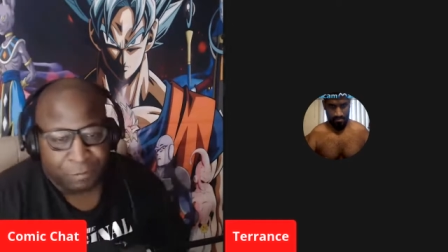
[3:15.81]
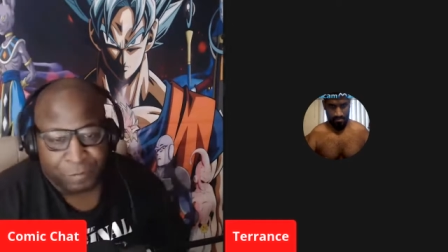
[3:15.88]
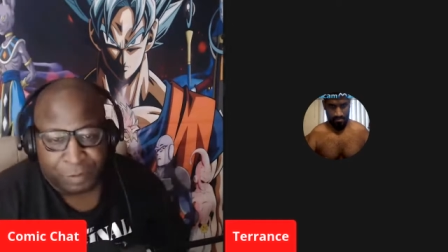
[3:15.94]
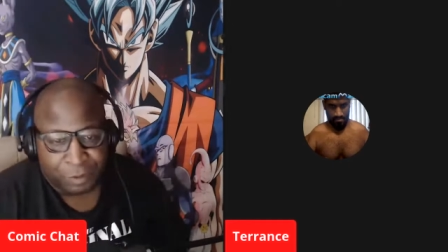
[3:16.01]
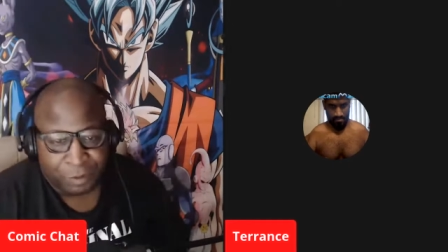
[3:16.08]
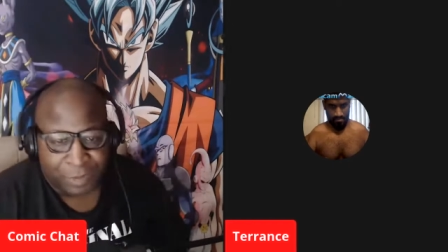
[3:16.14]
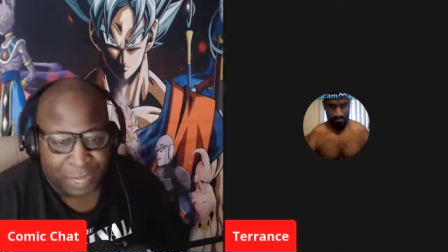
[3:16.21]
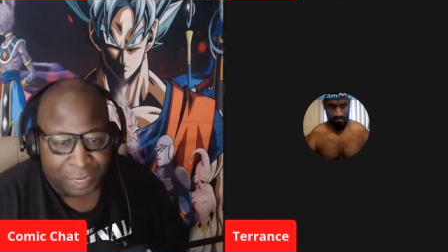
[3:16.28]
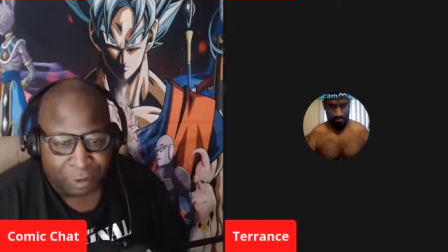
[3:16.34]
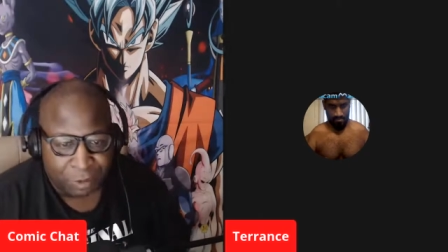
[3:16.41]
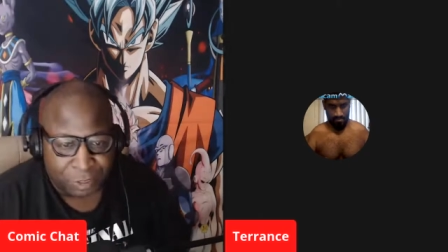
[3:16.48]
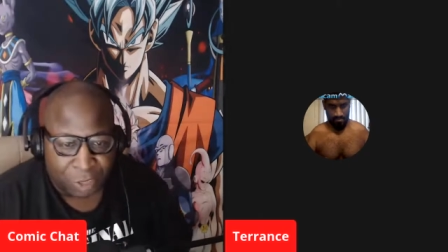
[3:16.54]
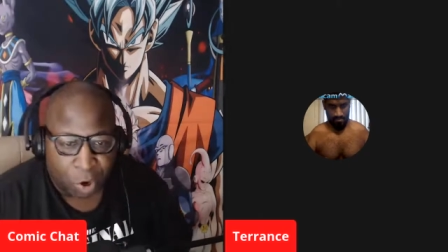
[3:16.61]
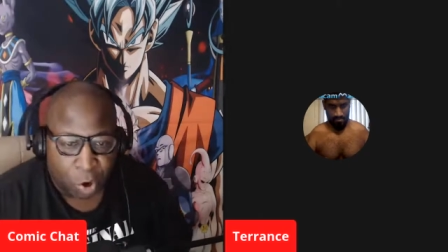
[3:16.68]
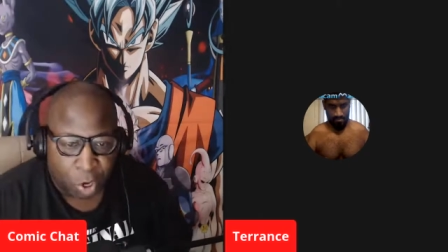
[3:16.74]
you can't use
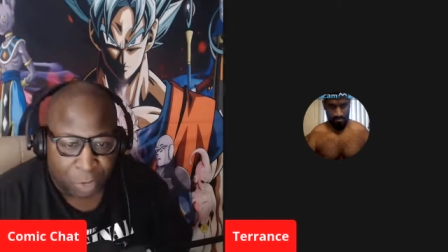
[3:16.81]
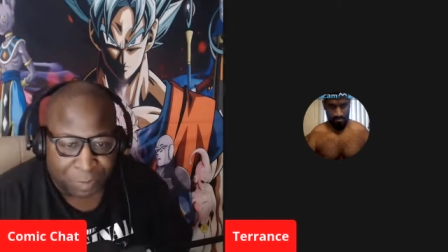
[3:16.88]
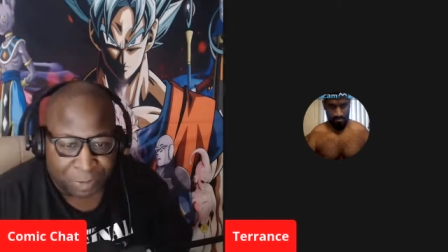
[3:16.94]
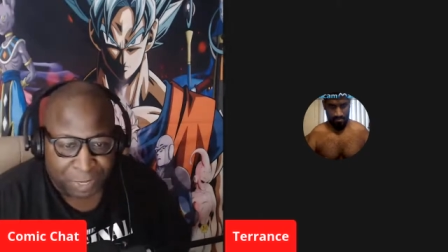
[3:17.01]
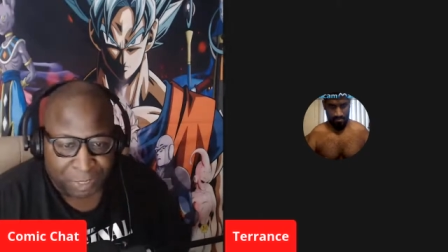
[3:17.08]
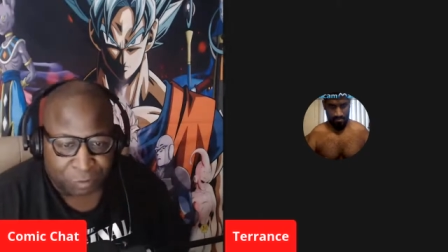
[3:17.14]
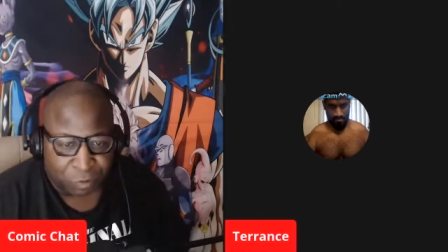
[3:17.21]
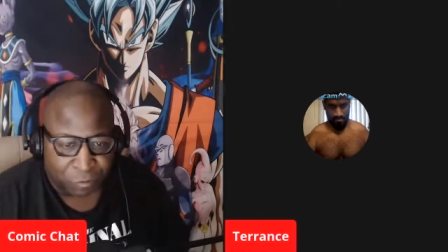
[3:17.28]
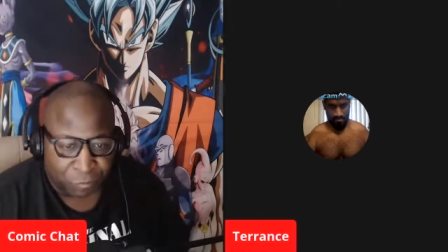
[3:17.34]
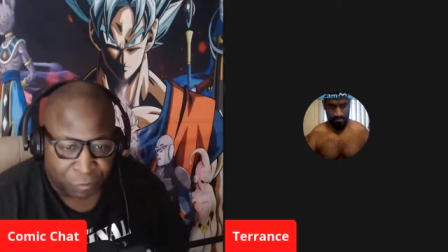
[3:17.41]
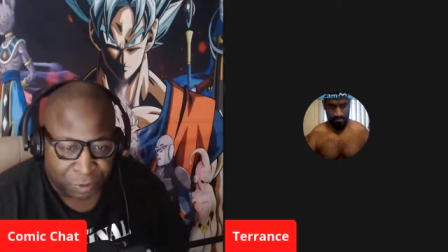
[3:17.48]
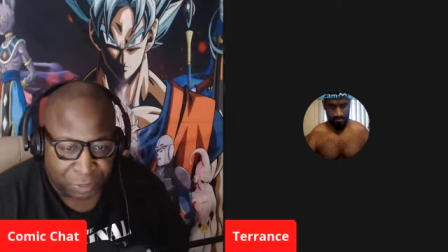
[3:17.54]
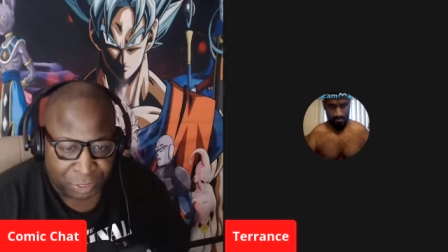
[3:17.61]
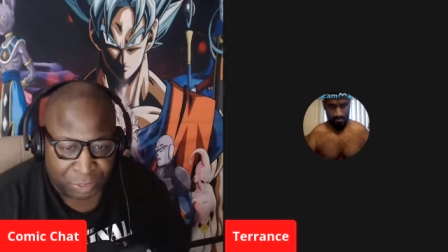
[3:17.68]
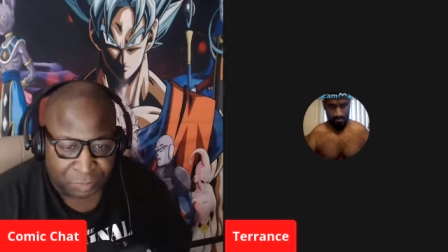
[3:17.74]
that argument that Wolverine
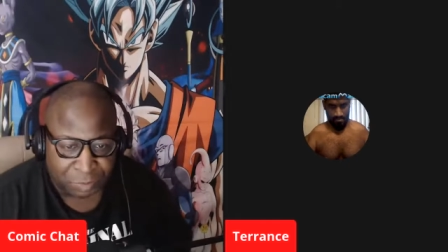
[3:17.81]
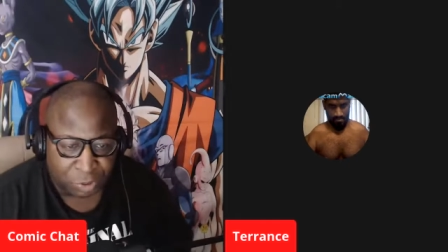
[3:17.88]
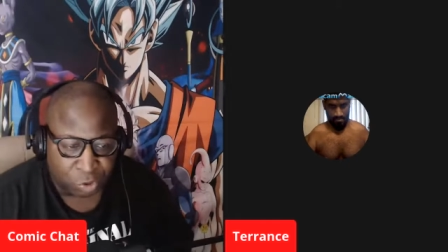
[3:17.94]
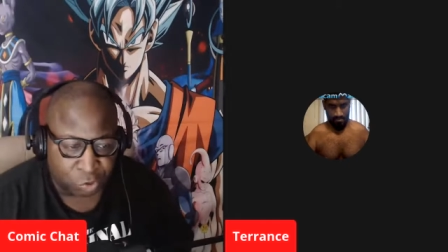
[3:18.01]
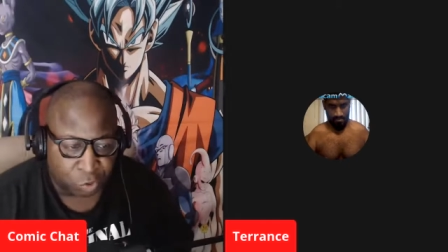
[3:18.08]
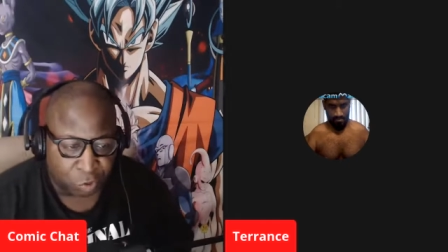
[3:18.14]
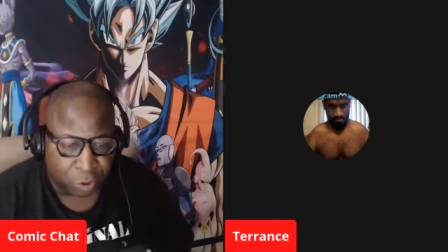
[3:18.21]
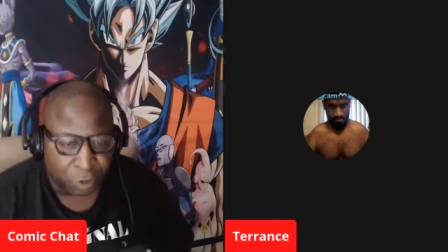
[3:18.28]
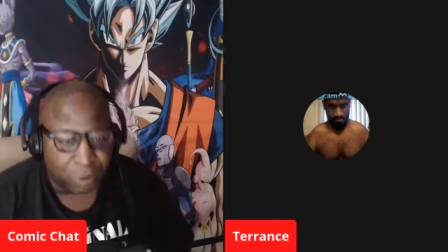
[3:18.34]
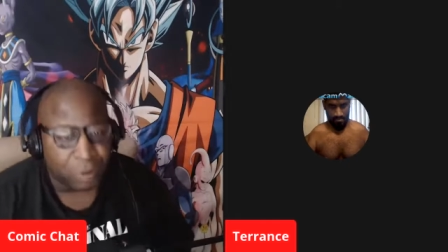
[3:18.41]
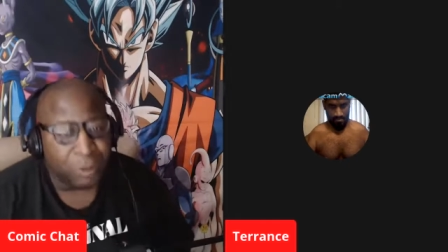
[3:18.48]
needs to be shorter.